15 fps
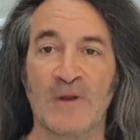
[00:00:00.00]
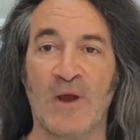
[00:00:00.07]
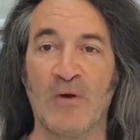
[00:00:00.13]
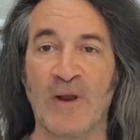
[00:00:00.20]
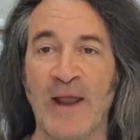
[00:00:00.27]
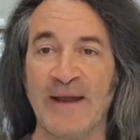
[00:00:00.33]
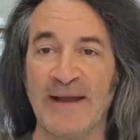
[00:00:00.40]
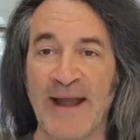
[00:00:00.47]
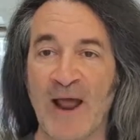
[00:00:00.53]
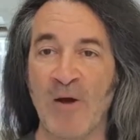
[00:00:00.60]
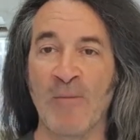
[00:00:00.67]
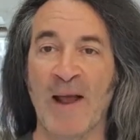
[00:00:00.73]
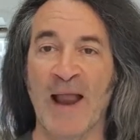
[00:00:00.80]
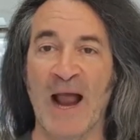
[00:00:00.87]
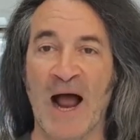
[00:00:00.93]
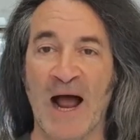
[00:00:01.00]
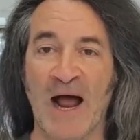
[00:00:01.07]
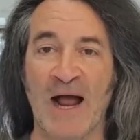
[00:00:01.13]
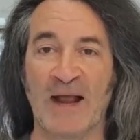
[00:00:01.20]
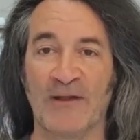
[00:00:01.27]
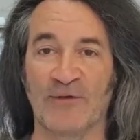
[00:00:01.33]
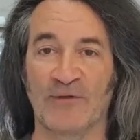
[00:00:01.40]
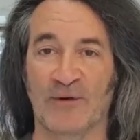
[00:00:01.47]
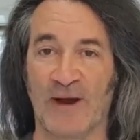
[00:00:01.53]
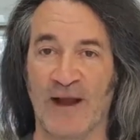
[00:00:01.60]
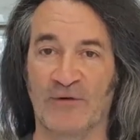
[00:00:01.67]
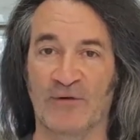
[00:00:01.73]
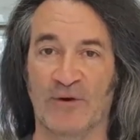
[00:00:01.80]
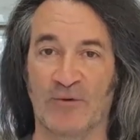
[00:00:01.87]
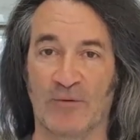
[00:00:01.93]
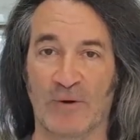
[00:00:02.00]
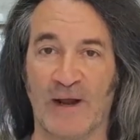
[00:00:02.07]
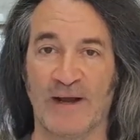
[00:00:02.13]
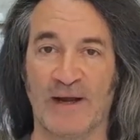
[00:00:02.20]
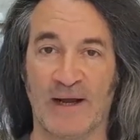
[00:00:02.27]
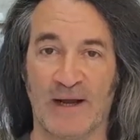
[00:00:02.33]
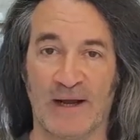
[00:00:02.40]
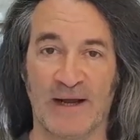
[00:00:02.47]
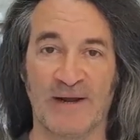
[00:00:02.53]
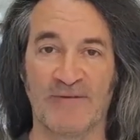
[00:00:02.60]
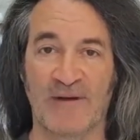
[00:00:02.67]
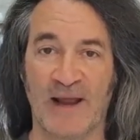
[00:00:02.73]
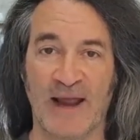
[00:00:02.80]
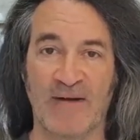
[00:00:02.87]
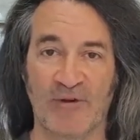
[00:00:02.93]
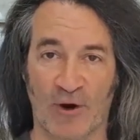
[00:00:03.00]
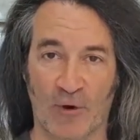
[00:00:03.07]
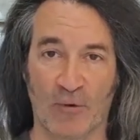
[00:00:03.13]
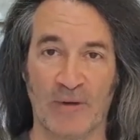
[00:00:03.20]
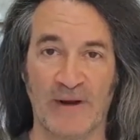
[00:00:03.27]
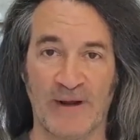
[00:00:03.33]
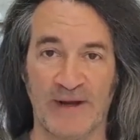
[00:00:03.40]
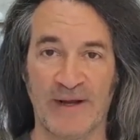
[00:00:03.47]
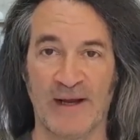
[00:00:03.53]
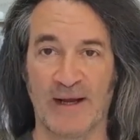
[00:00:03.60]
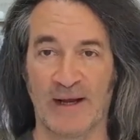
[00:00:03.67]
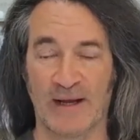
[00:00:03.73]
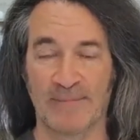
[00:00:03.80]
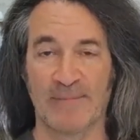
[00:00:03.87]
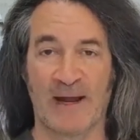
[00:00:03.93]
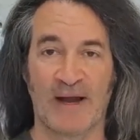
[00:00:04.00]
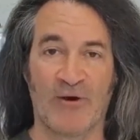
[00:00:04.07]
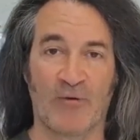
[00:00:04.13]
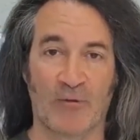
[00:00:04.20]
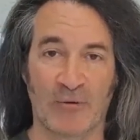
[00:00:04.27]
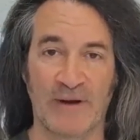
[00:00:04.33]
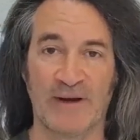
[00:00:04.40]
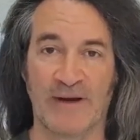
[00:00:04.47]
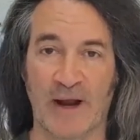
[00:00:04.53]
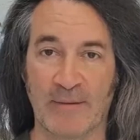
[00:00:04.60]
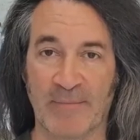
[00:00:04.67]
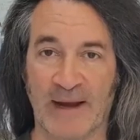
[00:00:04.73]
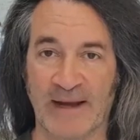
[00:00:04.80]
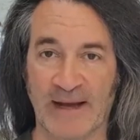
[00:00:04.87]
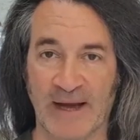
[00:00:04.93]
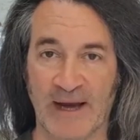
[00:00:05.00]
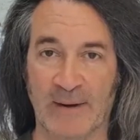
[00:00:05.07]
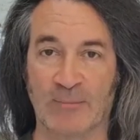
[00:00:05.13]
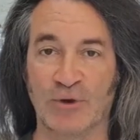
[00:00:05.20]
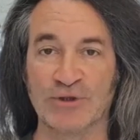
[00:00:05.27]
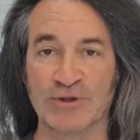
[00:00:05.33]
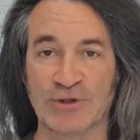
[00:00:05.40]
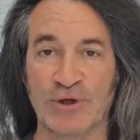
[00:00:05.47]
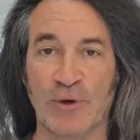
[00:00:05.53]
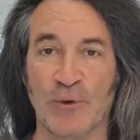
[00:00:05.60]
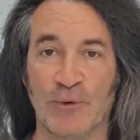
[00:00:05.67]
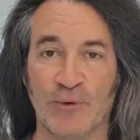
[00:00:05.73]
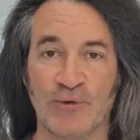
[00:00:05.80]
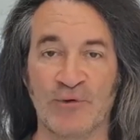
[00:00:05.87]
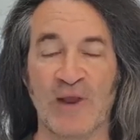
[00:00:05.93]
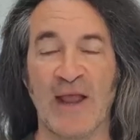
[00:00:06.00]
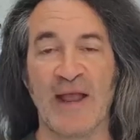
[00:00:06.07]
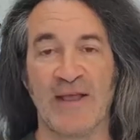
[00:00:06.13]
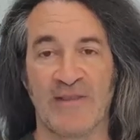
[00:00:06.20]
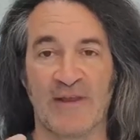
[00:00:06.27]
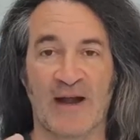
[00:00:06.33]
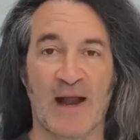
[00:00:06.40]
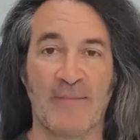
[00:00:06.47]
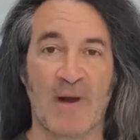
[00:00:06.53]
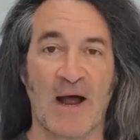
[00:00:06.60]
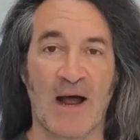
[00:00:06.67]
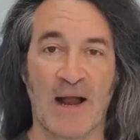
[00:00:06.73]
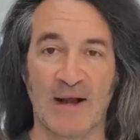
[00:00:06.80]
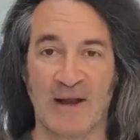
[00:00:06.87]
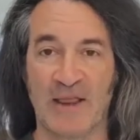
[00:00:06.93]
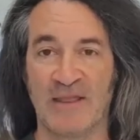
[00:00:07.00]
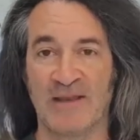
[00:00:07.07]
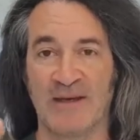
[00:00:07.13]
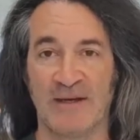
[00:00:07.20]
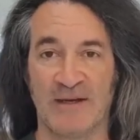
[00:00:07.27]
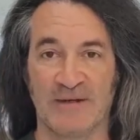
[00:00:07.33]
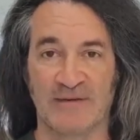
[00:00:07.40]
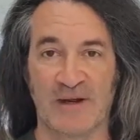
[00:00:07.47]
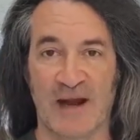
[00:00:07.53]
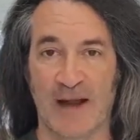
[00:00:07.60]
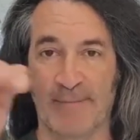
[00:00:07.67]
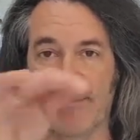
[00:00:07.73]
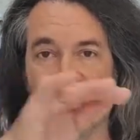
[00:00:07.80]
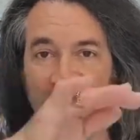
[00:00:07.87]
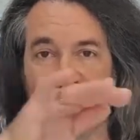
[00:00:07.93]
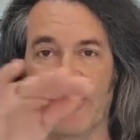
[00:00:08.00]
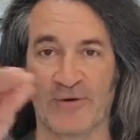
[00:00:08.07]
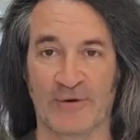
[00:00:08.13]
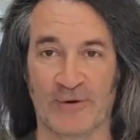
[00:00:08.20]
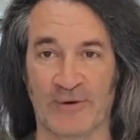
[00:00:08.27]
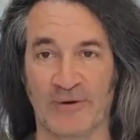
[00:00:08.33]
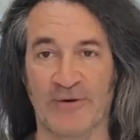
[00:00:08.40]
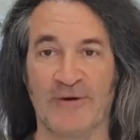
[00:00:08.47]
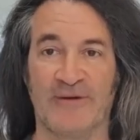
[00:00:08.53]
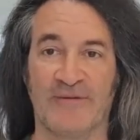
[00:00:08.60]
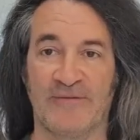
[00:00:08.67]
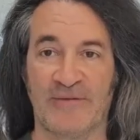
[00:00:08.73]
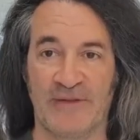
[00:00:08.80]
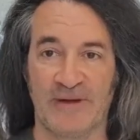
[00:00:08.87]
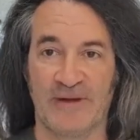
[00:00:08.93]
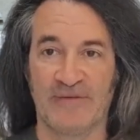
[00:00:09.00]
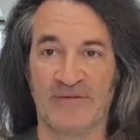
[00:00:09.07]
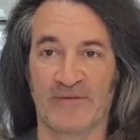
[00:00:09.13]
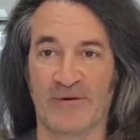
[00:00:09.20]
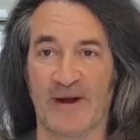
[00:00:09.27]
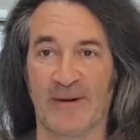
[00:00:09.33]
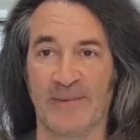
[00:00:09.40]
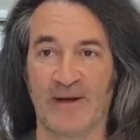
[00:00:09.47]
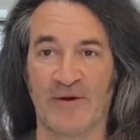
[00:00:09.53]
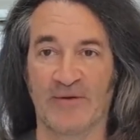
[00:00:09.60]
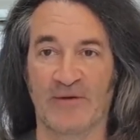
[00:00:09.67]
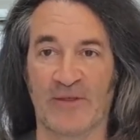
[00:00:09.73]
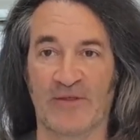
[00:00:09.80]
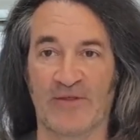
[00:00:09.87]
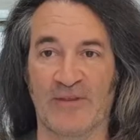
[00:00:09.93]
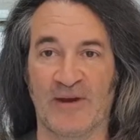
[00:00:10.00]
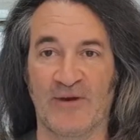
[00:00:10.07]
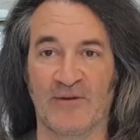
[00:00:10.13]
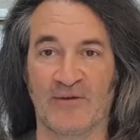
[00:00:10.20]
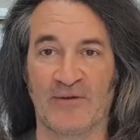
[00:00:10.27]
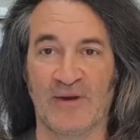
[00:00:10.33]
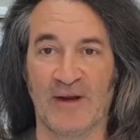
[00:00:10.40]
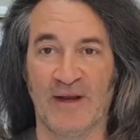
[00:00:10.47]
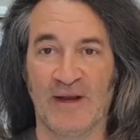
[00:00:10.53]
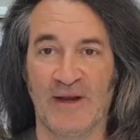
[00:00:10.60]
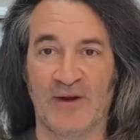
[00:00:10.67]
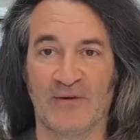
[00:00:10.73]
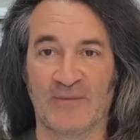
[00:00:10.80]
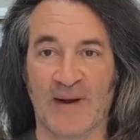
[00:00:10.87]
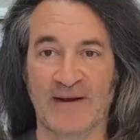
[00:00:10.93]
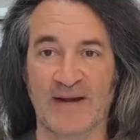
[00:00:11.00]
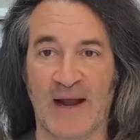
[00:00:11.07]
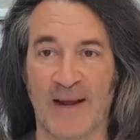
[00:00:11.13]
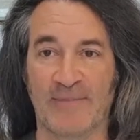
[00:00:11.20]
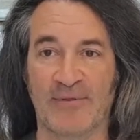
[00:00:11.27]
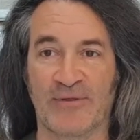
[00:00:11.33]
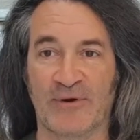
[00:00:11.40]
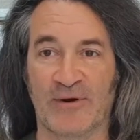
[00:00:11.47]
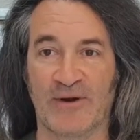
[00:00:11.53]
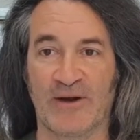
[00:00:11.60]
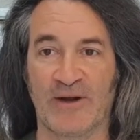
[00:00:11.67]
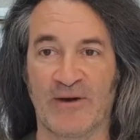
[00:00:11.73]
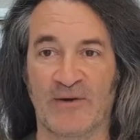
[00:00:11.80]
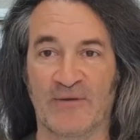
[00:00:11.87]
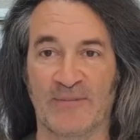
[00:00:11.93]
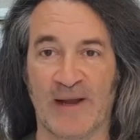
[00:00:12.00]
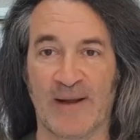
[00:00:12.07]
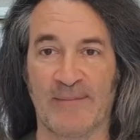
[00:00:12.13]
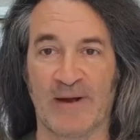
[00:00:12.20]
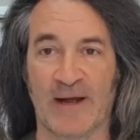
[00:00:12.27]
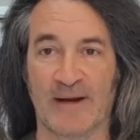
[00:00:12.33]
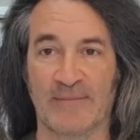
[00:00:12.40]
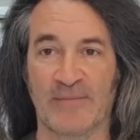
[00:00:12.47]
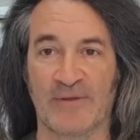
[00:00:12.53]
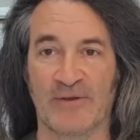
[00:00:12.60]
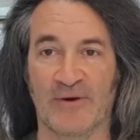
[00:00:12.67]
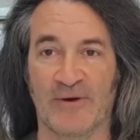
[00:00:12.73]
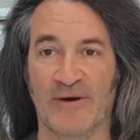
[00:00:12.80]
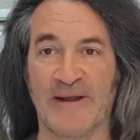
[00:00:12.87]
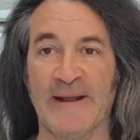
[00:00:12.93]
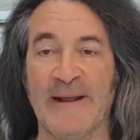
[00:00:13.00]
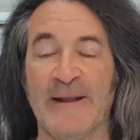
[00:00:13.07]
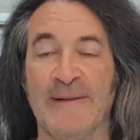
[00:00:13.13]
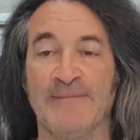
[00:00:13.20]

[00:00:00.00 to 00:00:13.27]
Okay, now my eyes are actually right on. If I have a grid on my camera shows that I'm on the top third of the frame. Here's my top third, here's my bottom third.